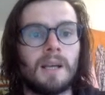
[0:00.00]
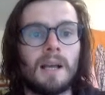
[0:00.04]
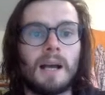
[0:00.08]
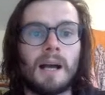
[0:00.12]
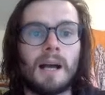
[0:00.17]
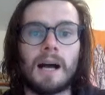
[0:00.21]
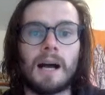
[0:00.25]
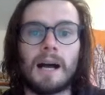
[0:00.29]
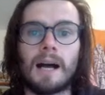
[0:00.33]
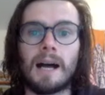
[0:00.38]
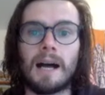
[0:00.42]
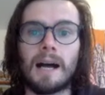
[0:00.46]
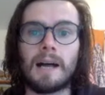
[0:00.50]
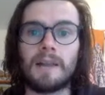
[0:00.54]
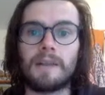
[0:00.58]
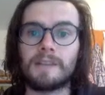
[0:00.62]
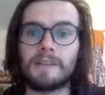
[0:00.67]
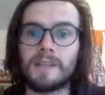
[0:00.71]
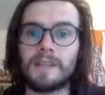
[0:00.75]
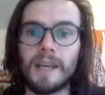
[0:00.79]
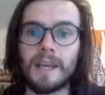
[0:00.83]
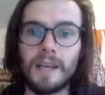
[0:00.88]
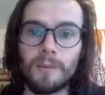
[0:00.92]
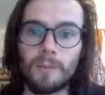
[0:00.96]
The
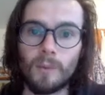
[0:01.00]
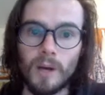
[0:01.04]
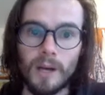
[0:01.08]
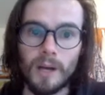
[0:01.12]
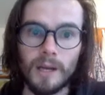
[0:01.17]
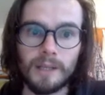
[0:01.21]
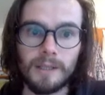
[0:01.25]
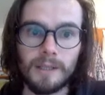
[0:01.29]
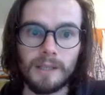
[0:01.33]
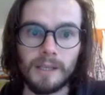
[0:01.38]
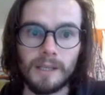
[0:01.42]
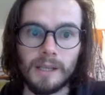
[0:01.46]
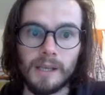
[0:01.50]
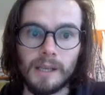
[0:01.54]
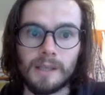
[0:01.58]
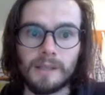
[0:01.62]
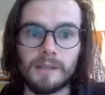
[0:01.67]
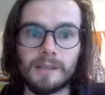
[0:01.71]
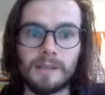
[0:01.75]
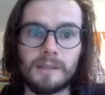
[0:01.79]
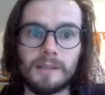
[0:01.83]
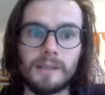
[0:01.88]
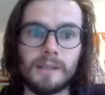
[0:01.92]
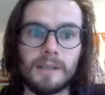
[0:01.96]
second way
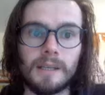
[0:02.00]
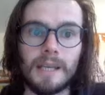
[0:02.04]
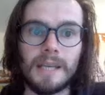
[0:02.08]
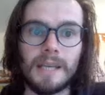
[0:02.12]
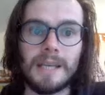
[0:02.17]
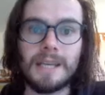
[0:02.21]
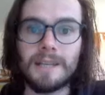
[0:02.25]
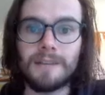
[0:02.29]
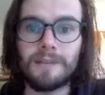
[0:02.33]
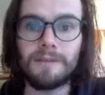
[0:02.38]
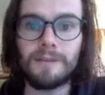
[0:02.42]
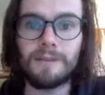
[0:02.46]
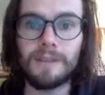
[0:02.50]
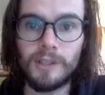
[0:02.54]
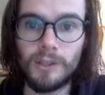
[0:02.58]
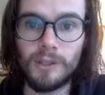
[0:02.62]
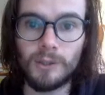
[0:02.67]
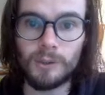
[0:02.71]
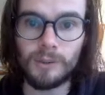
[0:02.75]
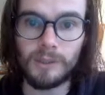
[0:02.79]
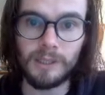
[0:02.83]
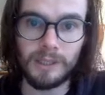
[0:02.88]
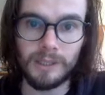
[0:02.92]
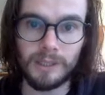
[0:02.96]
is
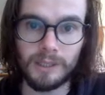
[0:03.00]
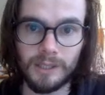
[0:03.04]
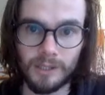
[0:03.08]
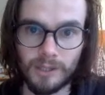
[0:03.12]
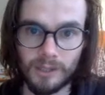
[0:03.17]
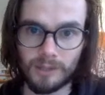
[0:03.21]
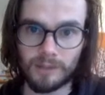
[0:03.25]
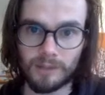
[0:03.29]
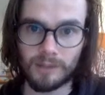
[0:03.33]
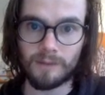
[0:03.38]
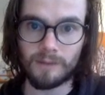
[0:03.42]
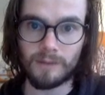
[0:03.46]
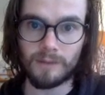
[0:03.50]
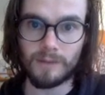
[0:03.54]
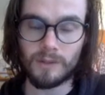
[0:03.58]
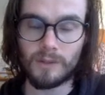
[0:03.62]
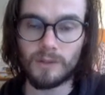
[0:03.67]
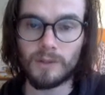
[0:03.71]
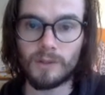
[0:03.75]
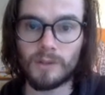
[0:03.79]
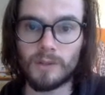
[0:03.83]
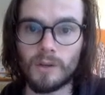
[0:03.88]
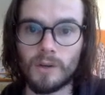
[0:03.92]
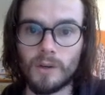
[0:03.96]
individual initiative.
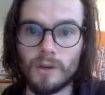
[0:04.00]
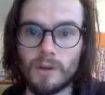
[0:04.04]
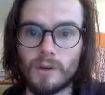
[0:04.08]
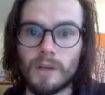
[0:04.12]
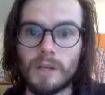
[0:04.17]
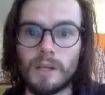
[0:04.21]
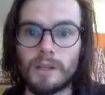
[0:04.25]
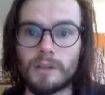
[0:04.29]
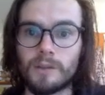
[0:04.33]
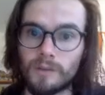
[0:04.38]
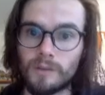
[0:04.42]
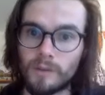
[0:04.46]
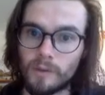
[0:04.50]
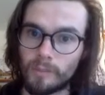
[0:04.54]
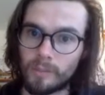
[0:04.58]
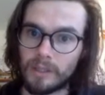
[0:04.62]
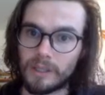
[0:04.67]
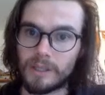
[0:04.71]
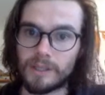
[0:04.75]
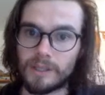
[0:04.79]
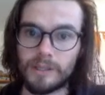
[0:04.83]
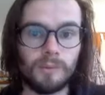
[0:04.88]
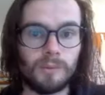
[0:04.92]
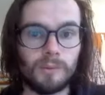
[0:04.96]
So each of your
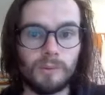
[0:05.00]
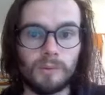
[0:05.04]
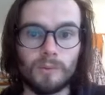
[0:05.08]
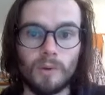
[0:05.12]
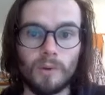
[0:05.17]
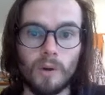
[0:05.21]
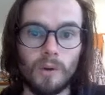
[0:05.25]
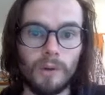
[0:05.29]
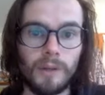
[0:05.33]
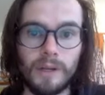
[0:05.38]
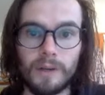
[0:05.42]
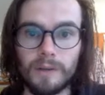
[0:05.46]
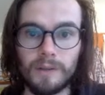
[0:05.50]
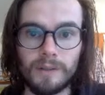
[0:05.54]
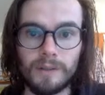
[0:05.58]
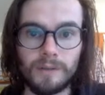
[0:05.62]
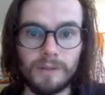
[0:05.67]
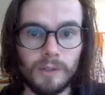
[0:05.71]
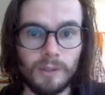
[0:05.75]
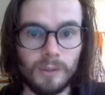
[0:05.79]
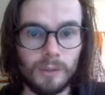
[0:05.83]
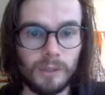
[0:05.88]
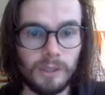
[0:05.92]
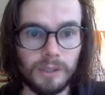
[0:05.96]
players will roll their
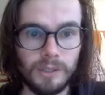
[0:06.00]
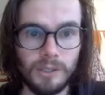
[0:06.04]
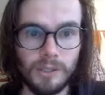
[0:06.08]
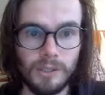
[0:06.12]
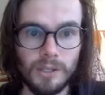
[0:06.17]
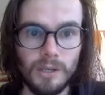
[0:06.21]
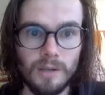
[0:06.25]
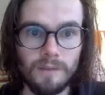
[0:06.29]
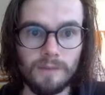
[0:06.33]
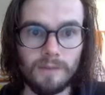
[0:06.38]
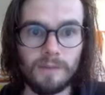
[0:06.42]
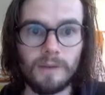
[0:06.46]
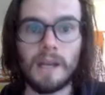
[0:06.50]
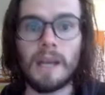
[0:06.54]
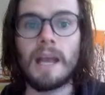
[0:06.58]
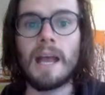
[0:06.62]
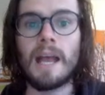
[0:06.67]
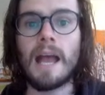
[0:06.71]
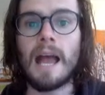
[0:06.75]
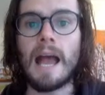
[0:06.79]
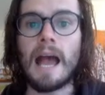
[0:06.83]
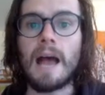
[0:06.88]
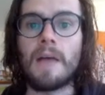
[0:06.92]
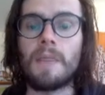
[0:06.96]
individual initiative,
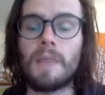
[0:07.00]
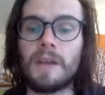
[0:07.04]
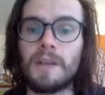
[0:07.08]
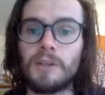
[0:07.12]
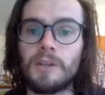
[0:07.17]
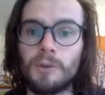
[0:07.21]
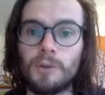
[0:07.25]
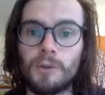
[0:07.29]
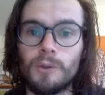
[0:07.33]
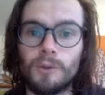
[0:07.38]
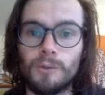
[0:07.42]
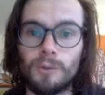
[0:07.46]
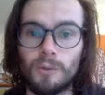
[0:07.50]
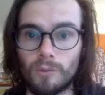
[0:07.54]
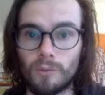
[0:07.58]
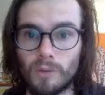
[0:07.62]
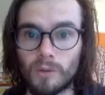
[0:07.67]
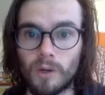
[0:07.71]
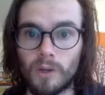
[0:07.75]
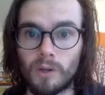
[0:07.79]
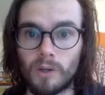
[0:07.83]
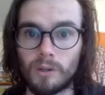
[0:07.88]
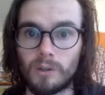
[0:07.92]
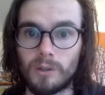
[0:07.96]
and then you will
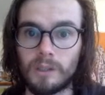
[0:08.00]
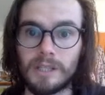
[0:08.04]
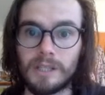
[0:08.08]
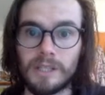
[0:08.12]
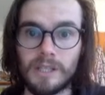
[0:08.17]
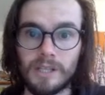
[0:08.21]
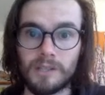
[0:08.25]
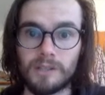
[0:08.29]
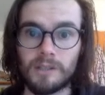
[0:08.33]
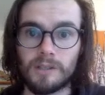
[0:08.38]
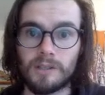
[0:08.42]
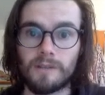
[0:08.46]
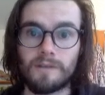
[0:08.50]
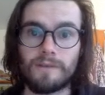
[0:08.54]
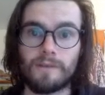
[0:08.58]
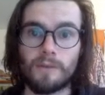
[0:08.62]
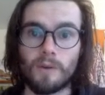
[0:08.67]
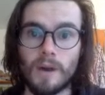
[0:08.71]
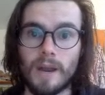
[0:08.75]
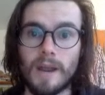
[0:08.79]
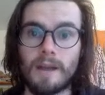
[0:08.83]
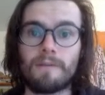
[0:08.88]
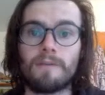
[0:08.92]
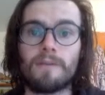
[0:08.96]
roll initiative for
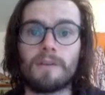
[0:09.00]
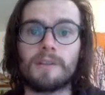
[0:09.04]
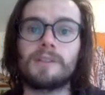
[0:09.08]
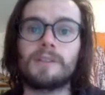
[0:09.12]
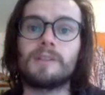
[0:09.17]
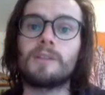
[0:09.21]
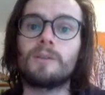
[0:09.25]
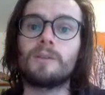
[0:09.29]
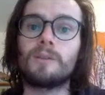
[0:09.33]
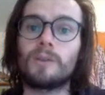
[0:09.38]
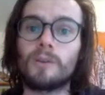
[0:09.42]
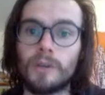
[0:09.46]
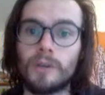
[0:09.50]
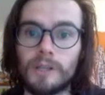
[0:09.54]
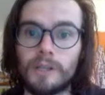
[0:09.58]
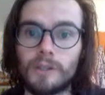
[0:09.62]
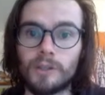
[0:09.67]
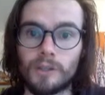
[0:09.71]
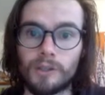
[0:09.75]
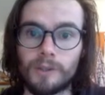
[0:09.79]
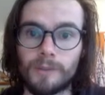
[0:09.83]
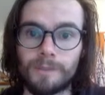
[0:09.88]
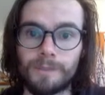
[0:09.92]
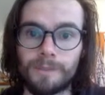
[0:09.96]
every single
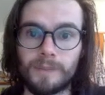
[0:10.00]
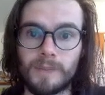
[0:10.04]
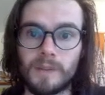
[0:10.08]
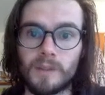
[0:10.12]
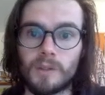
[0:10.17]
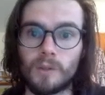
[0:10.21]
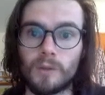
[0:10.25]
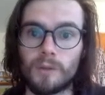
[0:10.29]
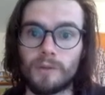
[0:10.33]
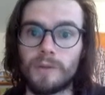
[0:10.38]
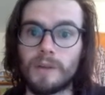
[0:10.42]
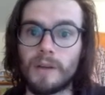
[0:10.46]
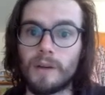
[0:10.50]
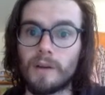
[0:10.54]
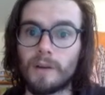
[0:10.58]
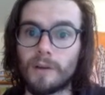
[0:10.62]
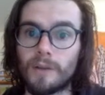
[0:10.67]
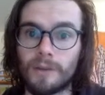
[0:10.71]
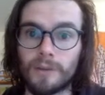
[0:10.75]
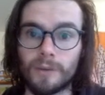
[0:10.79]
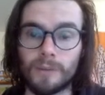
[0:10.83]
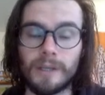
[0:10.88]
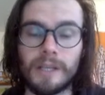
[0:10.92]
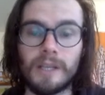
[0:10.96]
creature. So if there are
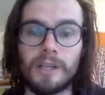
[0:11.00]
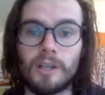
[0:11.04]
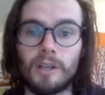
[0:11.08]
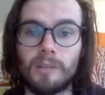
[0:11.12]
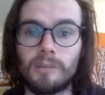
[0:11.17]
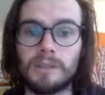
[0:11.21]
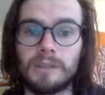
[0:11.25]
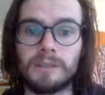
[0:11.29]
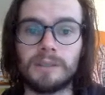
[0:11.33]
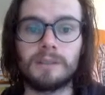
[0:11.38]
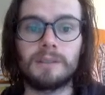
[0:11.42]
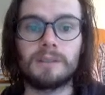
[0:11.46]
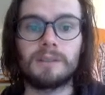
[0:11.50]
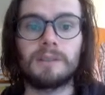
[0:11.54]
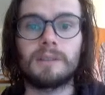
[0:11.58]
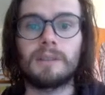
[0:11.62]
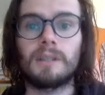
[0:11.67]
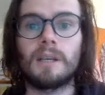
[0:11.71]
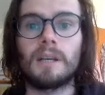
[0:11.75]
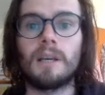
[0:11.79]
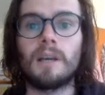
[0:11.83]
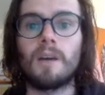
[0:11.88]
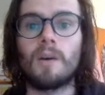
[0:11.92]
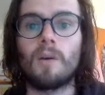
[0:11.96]
3 goblins,
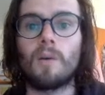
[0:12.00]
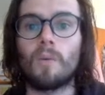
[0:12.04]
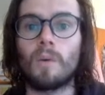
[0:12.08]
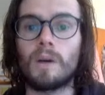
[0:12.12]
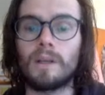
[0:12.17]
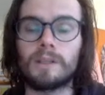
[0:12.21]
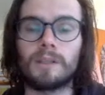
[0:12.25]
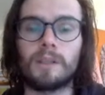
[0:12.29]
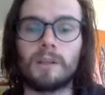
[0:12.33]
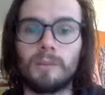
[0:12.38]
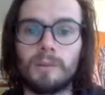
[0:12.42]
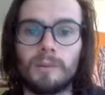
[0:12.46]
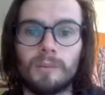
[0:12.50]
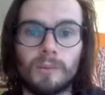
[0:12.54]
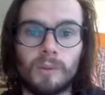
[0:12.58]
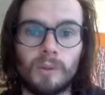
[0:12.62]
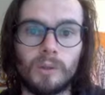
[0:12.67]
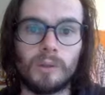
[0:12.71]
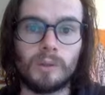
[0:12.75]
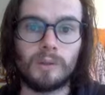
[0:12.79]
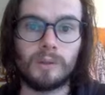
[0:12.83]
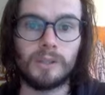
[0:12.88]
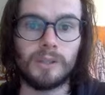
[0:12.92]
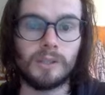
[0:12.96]
one goblin will
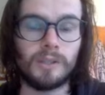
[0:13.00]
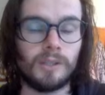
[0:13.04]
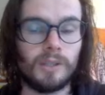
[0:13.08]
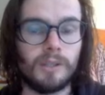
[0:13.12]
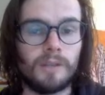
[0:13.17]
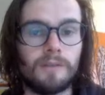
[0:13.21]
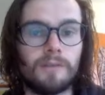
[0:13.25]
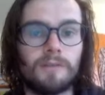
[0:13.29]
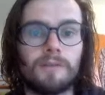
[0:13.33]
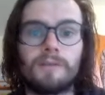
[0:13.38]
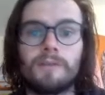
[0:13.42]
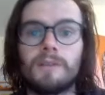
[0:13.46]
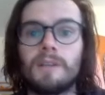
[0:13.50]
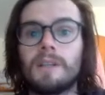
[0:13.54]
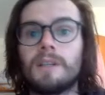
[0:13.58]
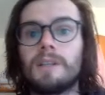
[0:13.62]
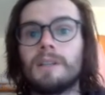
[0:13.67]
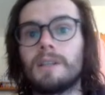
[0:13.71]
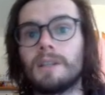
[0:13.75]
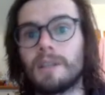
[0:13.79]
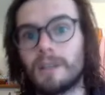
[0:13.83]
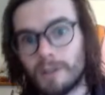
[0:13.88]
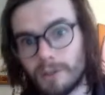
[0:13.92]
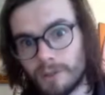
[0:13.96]
roll initiative, then
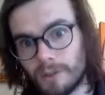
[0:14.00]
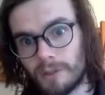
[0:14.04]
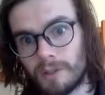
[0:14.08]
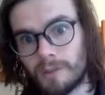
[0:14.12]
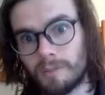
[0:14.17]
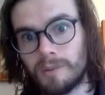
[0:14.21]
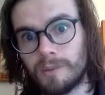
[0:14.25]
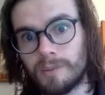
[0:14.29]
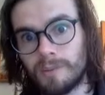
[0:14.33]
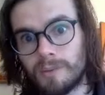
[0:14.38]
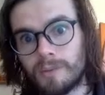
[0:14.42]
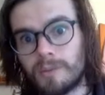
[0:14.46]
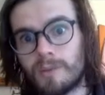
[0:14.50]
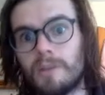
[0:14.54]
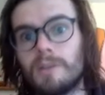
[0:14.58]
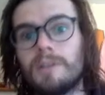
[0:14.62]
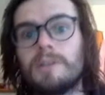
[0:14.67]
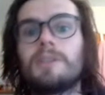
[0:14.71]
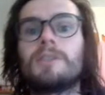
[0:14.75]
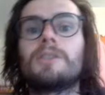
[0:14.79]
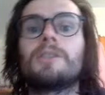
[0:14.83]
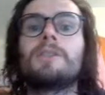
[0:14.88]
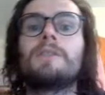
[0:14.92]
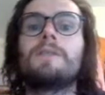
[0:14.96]
another goblin will roll
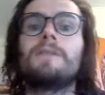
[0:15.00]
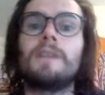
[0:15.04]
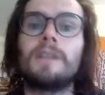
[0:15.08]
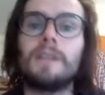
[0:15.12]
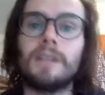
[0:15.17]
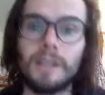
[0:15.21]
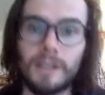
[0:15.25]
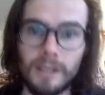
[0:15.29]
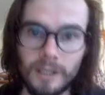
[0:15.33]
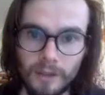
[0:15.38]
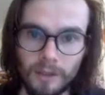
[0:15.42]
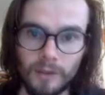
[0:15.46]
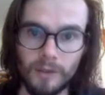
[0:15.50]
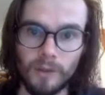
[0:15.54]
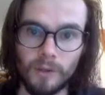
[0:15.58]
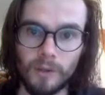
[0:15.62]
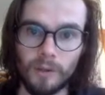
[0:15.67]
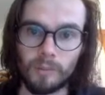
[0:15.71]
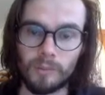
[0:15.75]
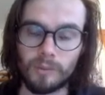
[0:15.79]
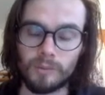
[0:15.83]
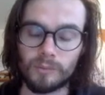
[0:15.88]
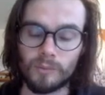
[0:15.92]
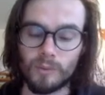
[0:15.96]
initiative, and then another
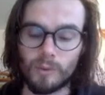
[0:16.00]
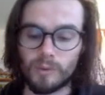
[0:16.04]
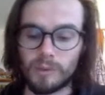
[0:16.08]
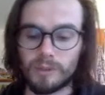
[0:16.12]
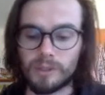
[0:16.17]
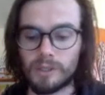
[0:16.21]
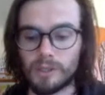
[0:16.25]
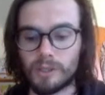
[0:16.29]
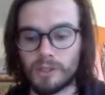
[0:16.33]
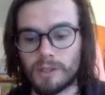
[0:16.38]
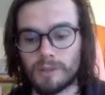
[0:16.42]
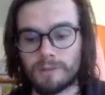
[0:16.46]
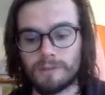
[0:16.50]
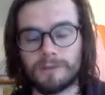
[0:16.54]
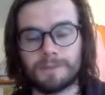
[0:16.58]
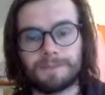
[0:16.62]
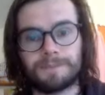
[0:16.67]
goblin roll initiative.